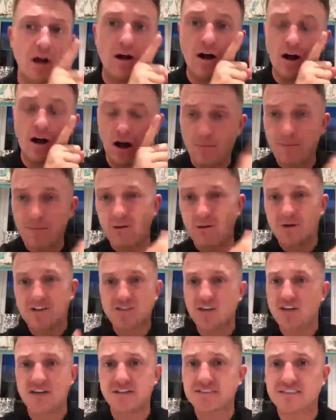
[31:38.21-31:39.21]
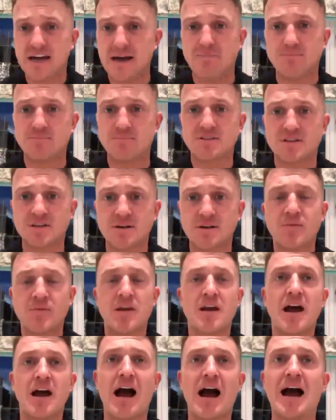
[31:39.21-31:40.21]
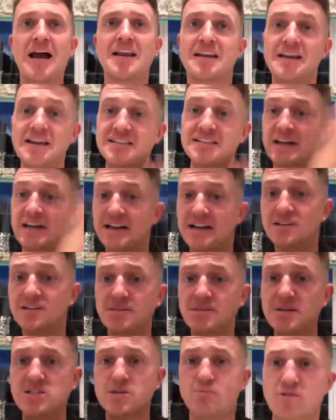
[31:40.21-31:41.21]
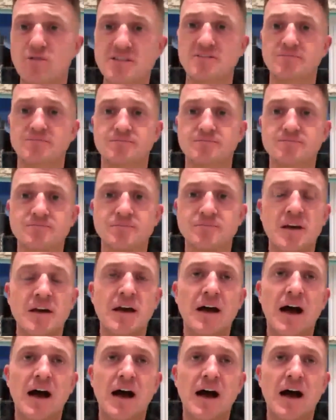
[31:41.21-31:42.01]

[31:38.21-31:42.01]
that amounted to contempt. And he sentenced me to prison.